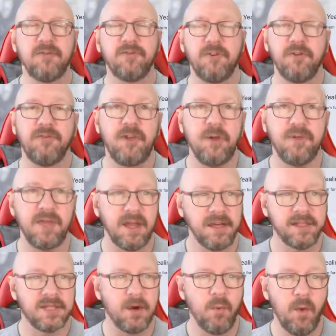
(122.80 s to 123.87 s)
for a few
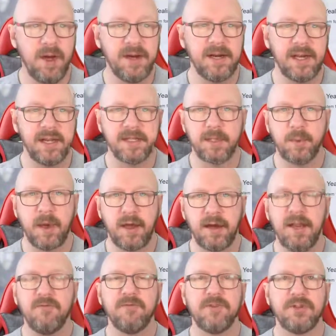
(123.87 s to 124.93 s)
things. So one, it's about
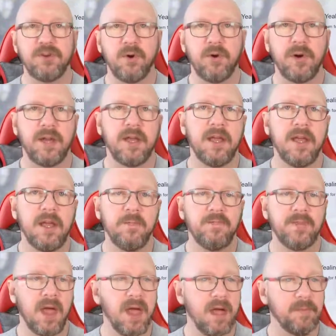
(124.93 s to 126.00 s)
inventory.
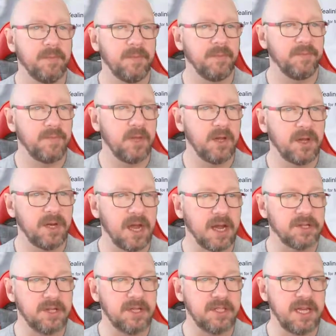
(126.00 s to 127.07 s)
Um, you can
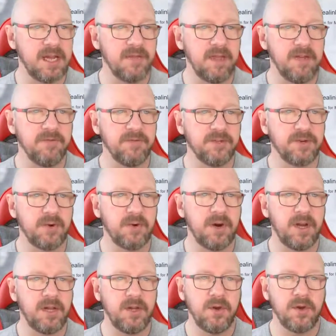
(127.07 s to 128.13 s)
actually see the
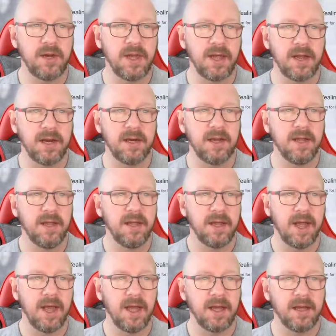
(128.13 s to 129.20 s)
inventory. You can
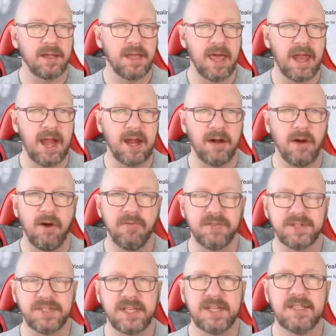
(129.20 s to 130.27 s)
uh, get at all
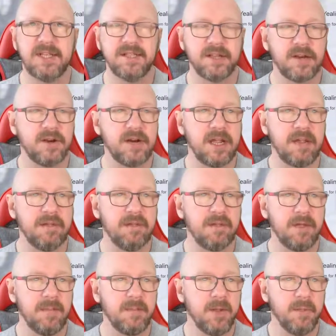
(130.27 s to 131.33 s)
the settings underneath,
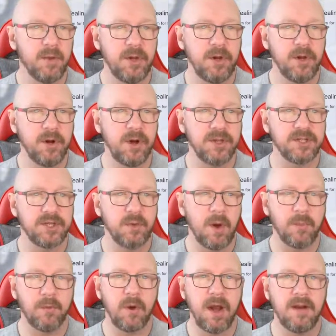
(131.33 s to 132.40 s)
but you can also
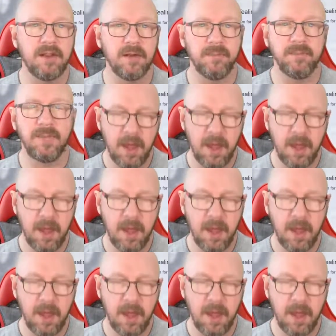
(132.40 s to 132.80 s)
upgrade them.